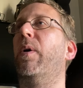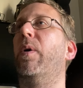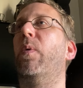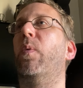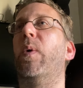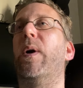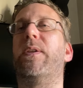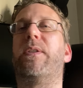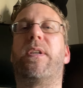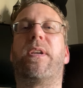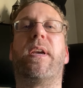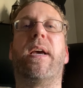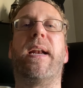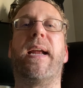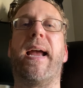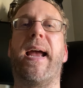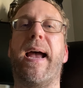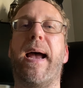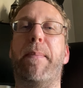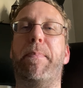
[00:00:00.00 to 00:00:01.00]
what's going to
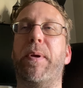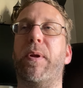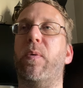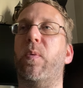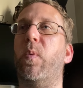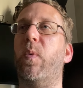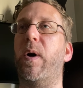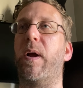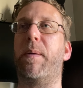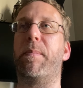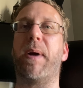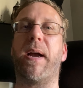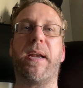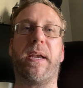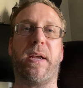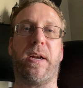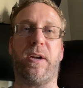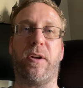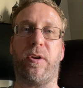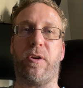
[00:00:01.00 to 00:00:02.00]
happen, what am I
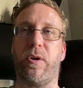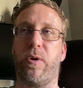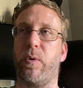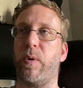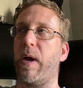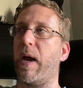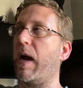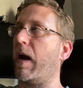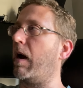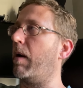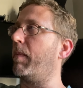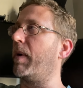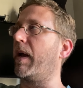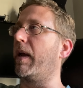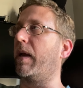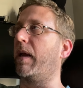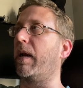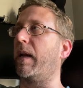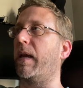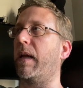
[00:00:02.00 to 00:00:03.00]
going to do, how am I
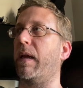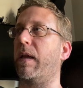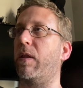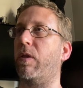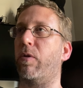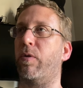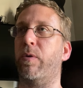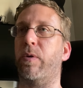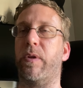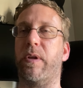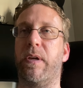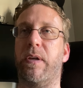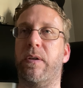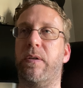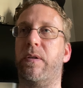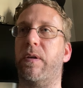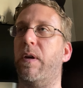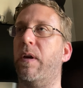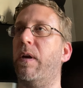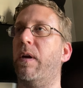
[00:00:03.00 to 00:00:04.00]
going to get through
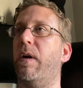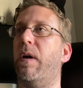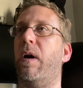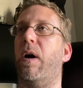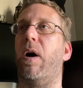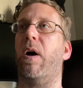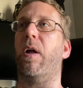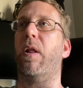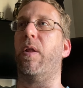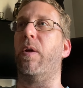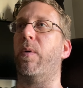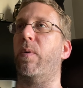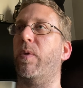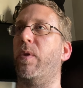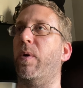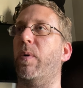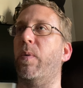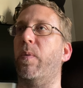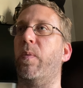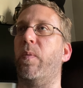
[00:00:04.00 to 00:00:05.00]
this, all
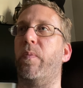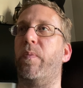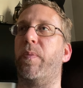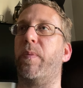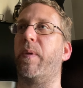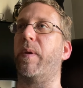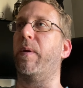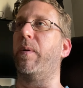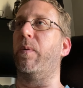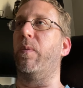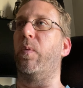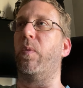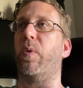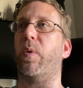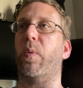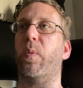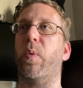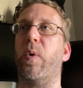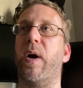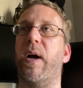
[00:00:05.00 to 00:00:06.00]
the
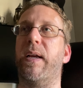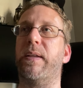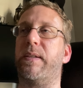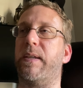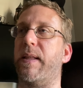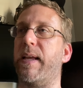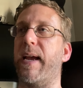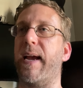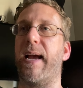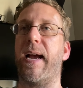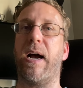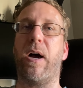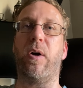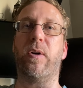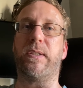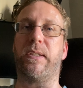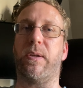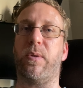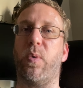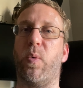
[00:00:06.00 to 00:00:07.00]
whats and the
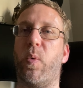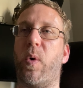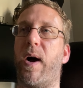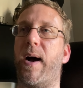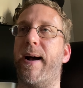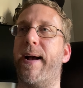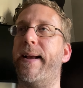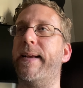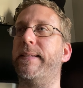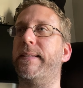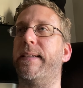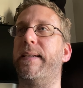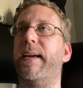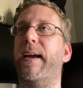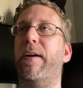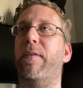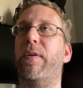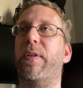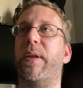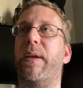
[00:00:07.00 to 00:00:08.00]
hows and the whys and
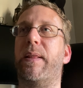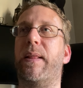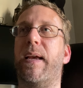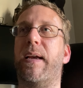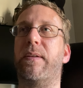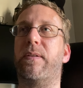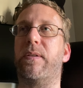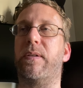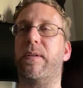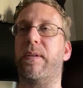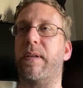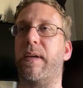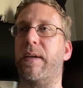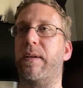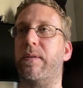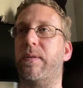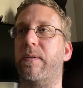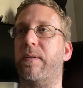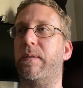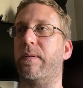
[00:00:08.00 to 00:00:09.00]
everything that's
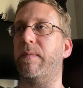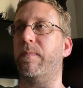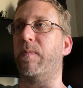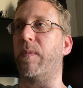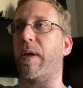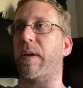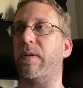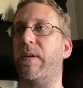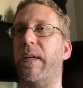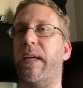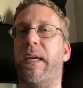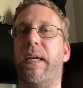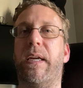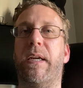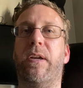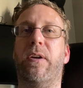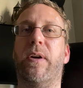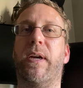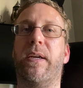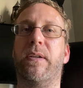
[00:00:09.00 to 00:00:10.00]

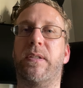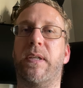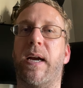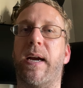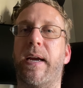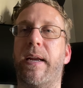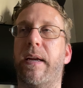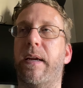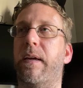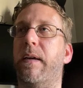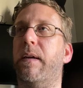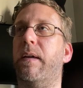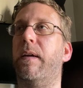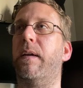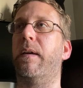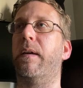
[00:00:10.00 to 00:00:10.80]
eating your anxiety,